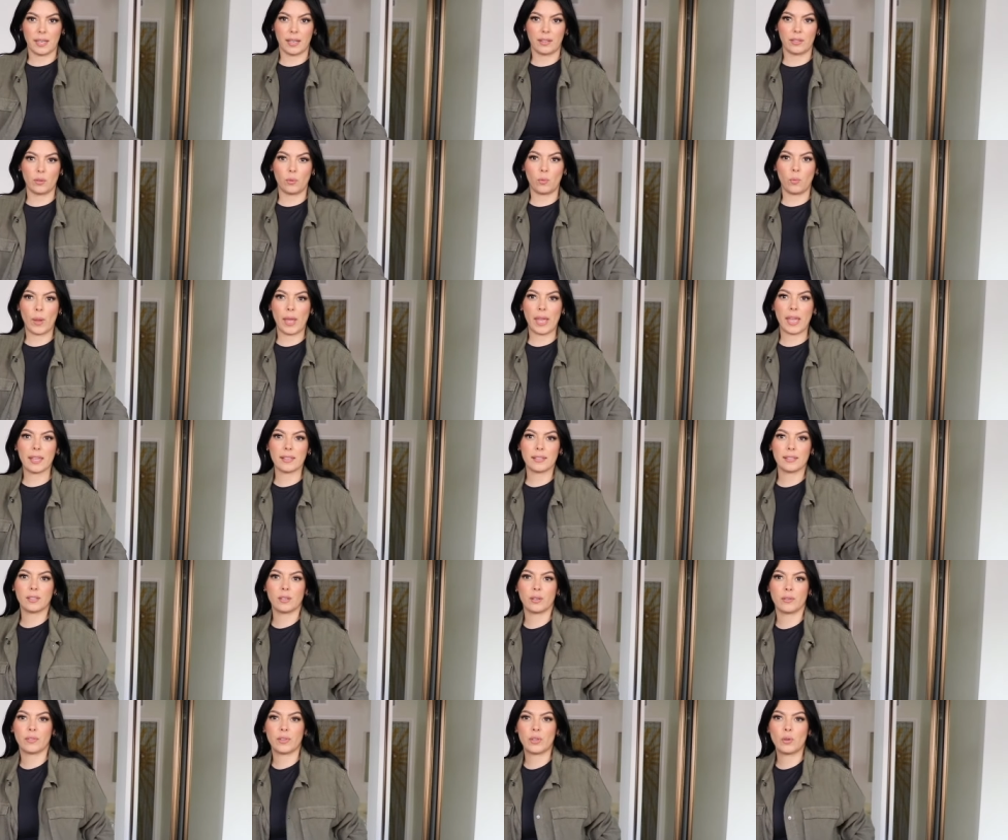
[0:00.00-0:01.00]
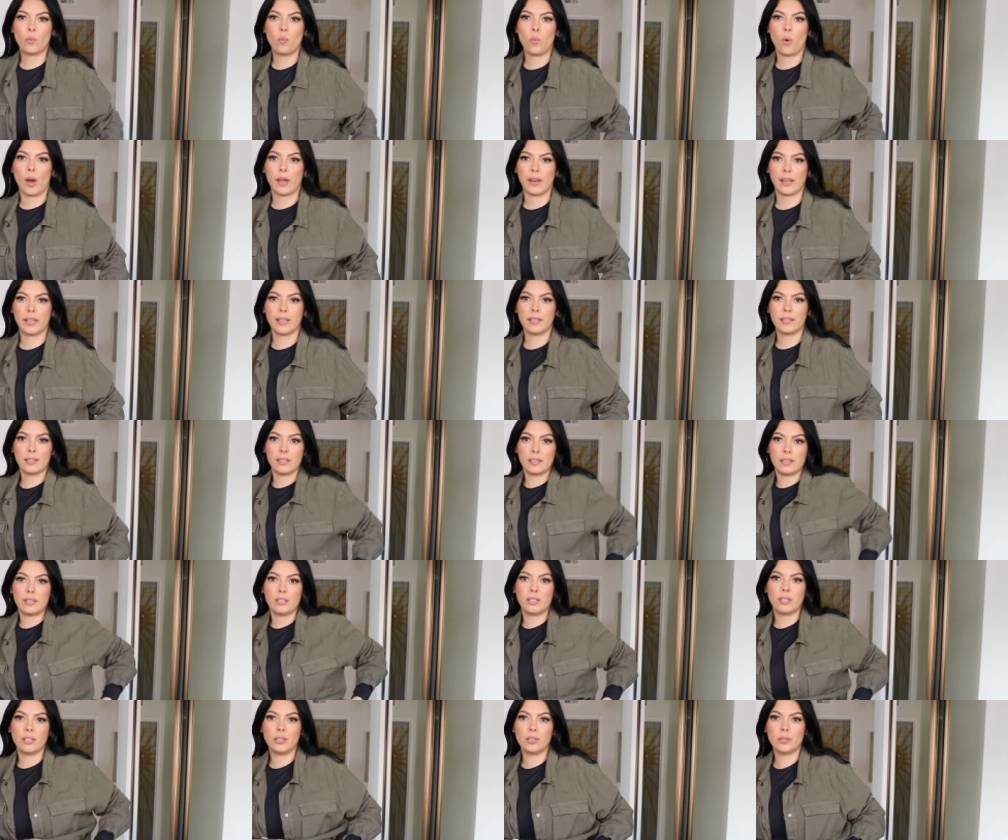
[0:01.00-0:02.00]
at the waist, so if you wanted
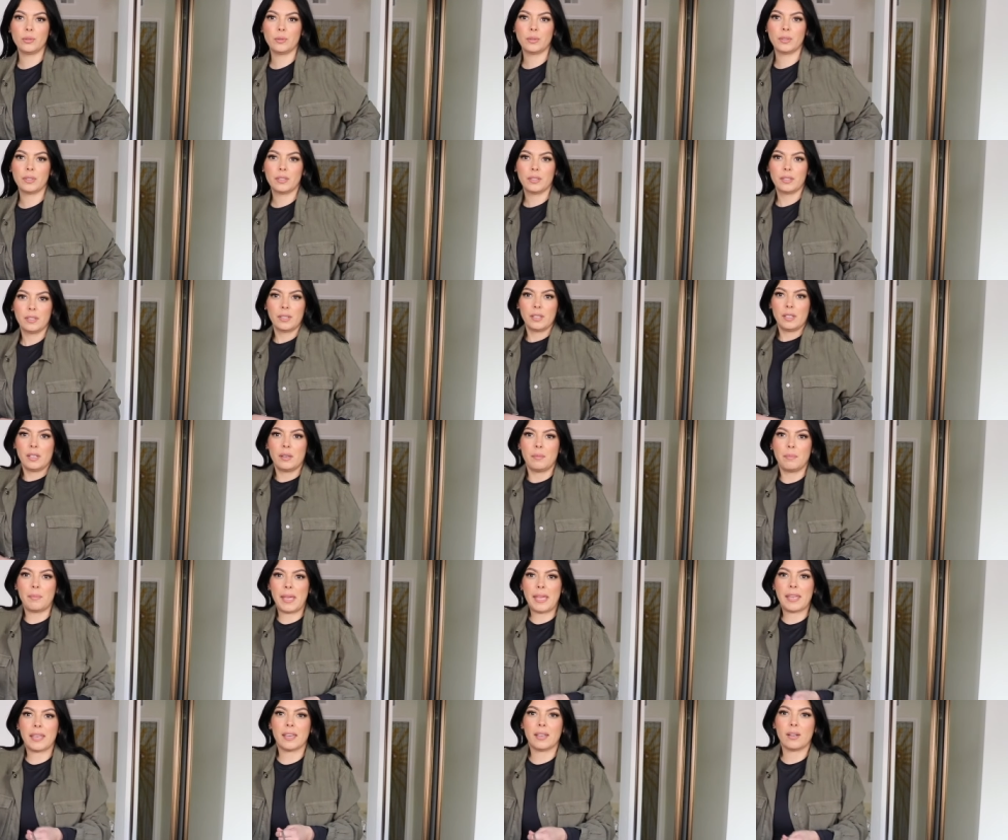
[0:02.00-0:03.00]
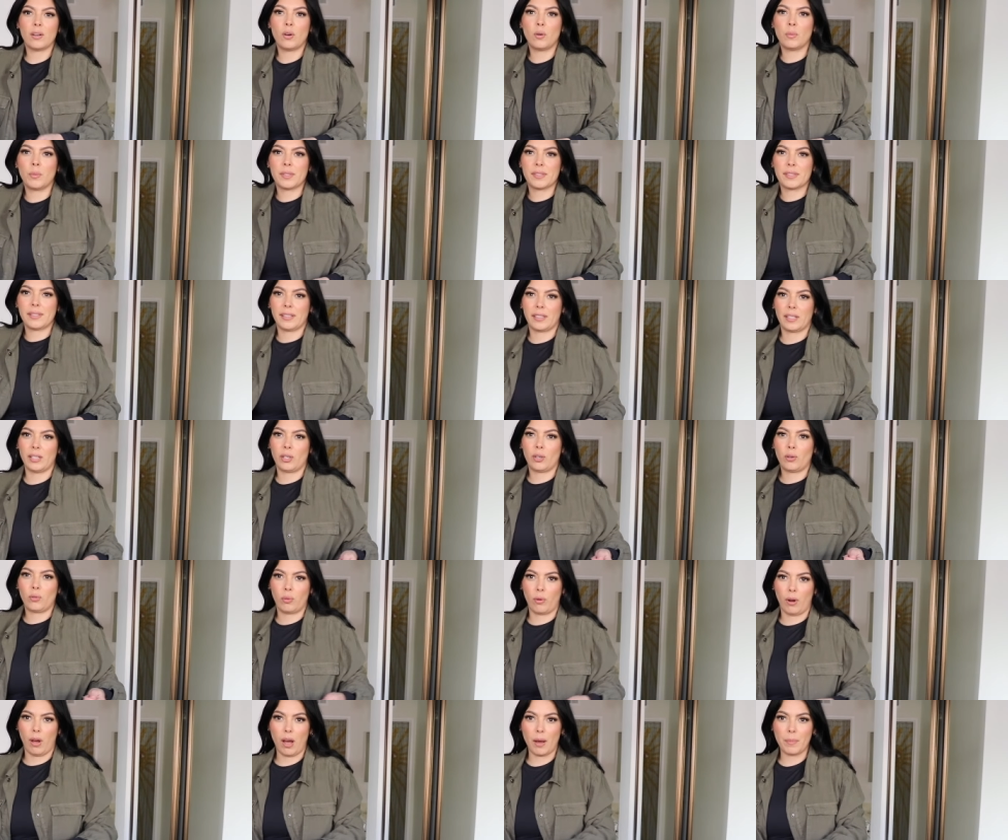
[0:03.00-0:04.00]
to make it almost like a
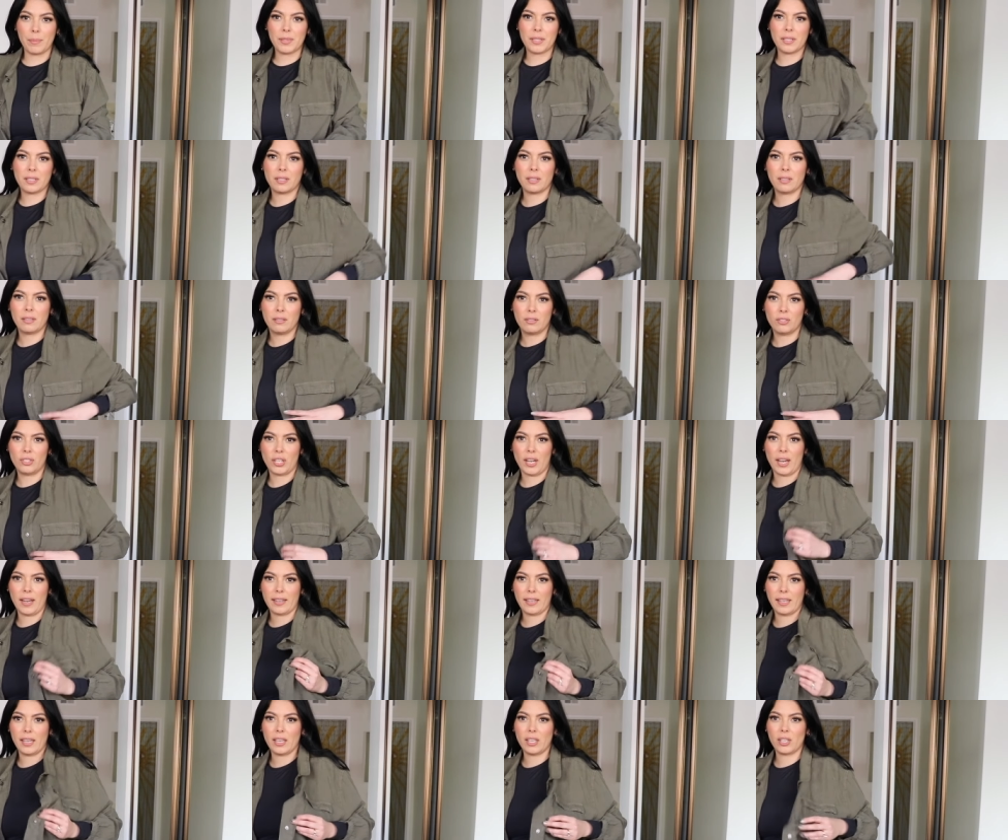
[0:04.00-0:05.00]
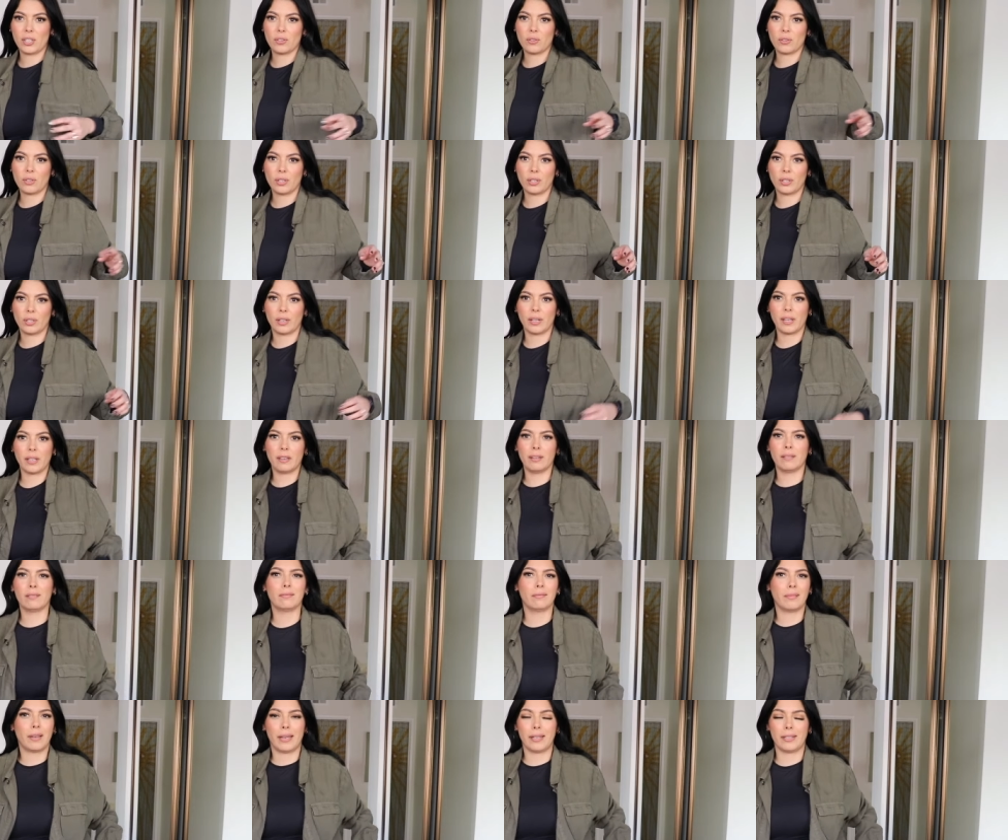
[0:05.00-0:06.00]
cropped jacket, you could.
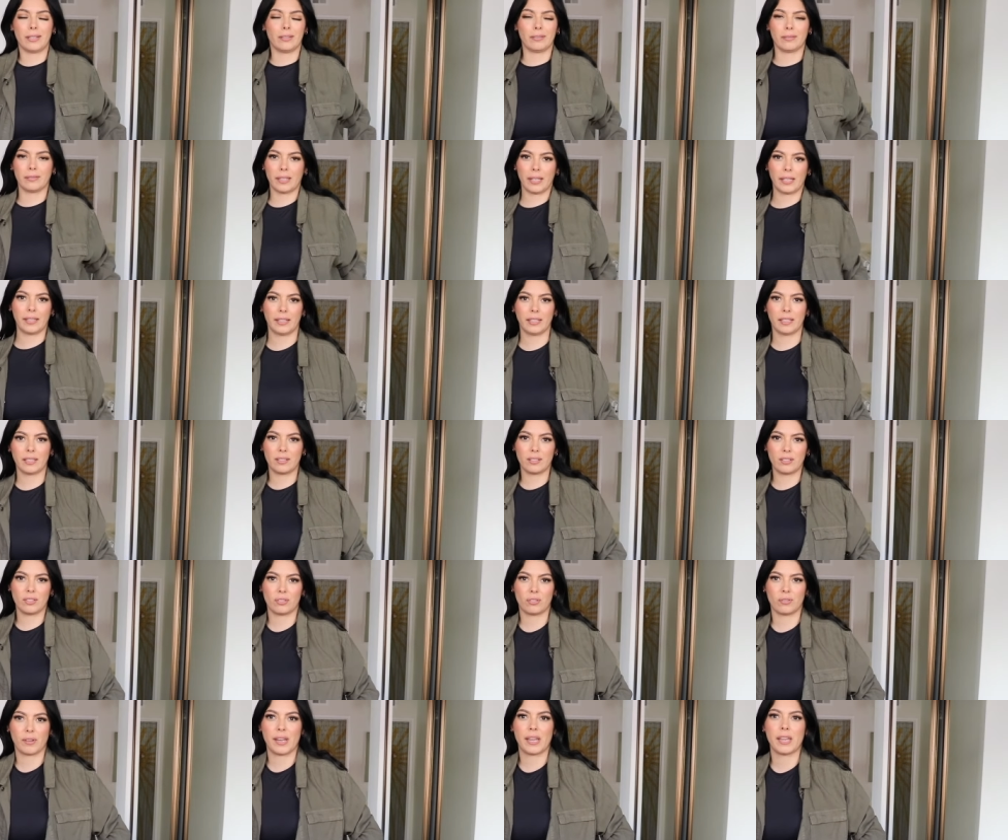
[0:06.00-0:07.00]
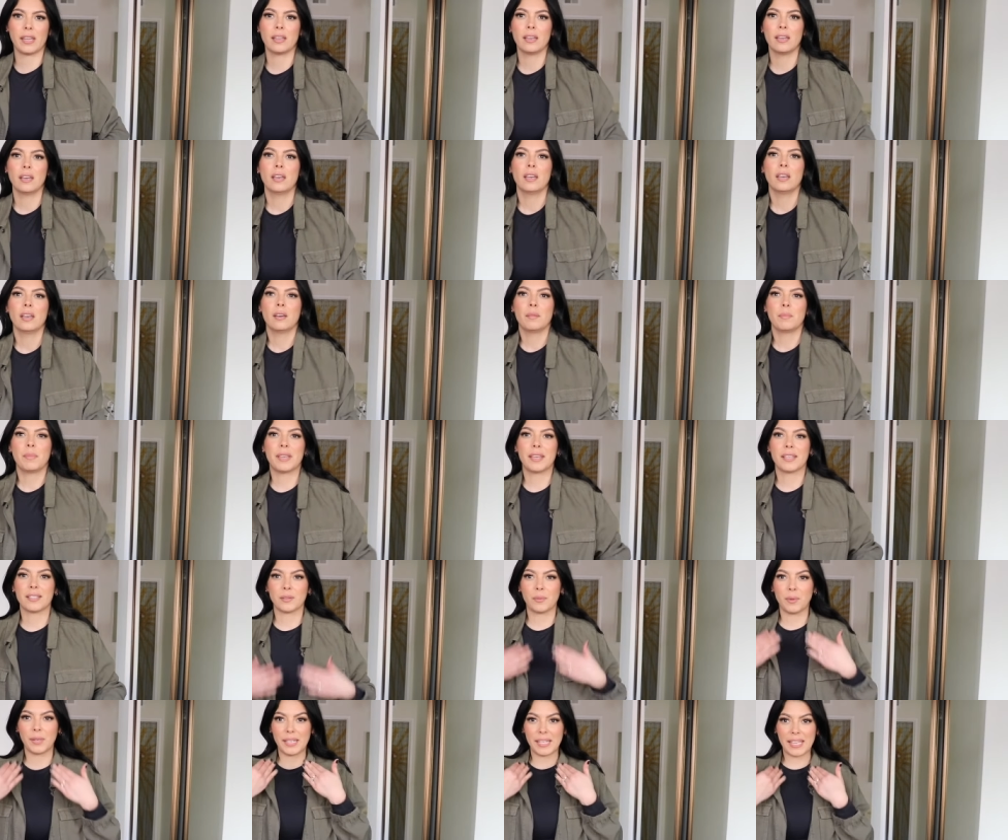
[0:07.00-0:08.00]
I don't. I like it straight
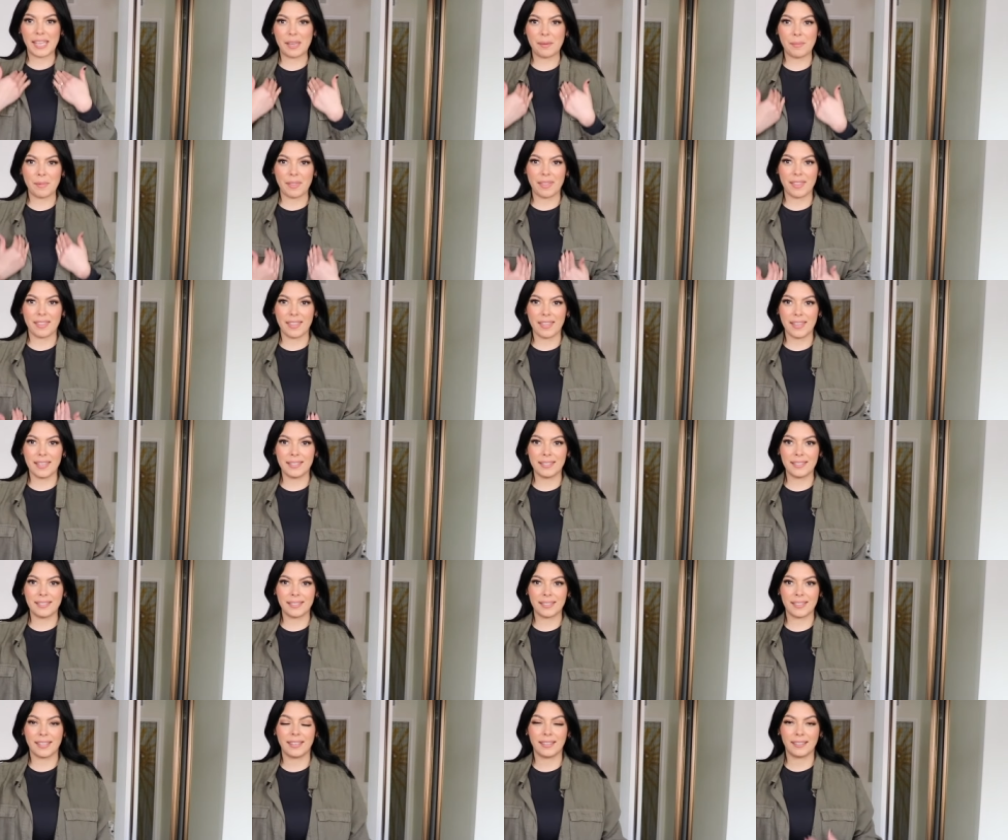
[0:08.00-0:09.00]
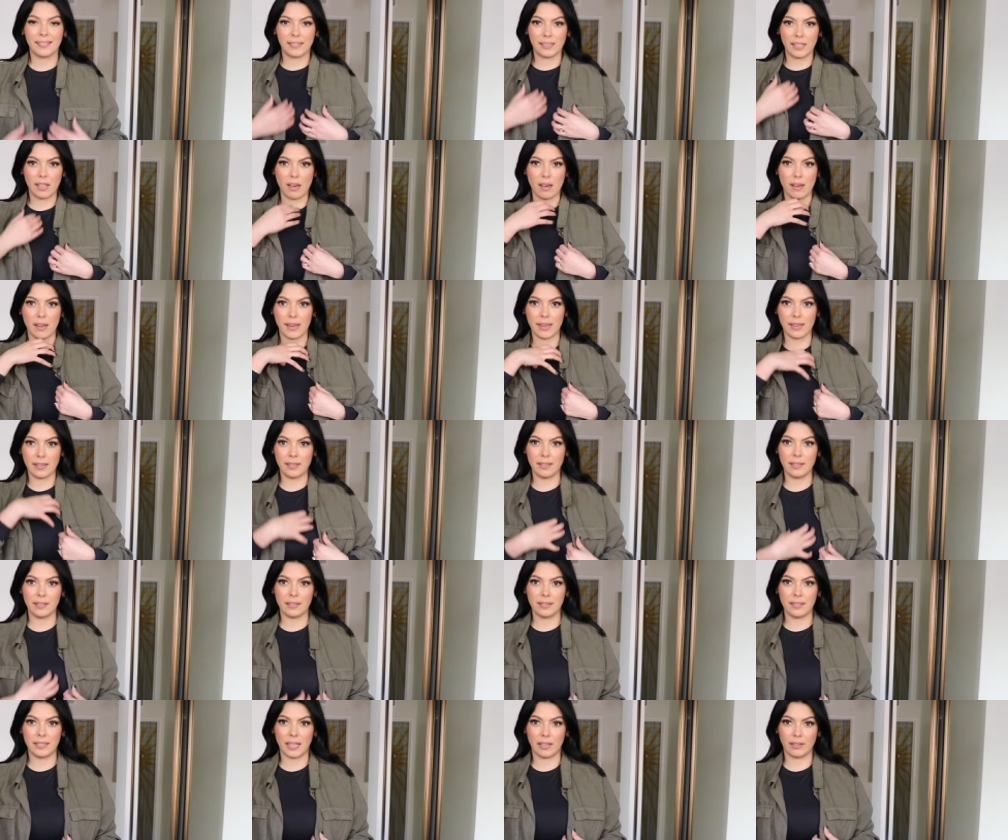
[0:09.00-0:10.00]
because I want to keep this
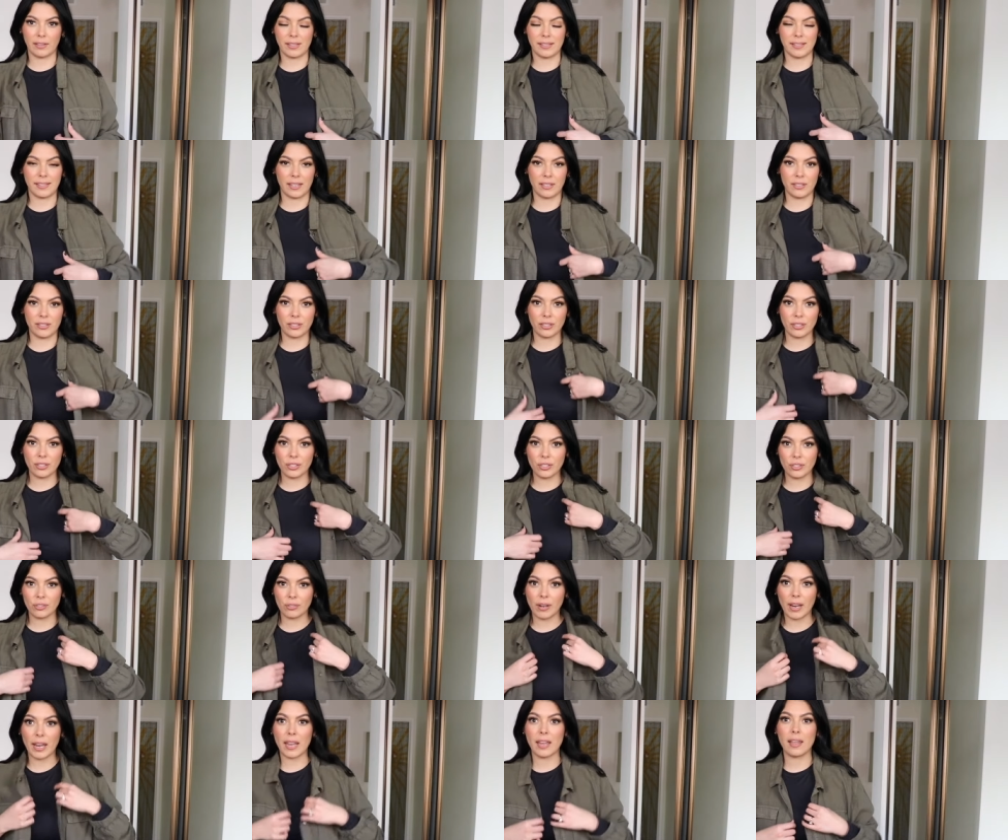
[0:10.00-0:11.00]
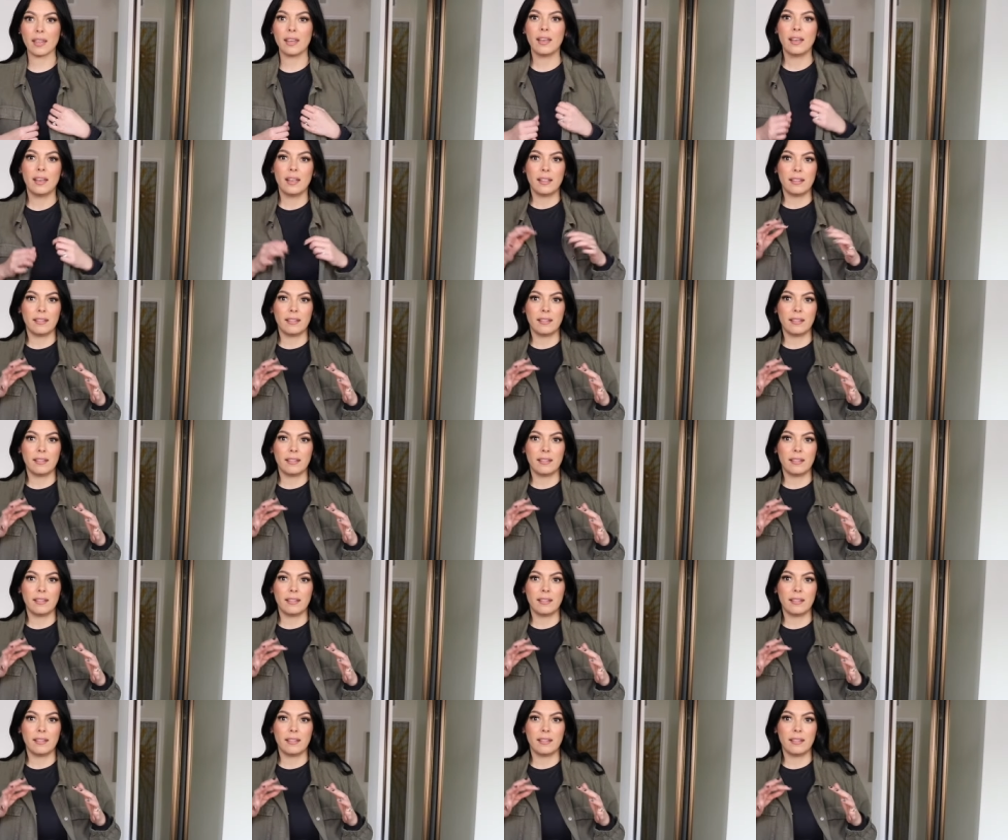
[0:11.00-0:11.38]
line down the center straight.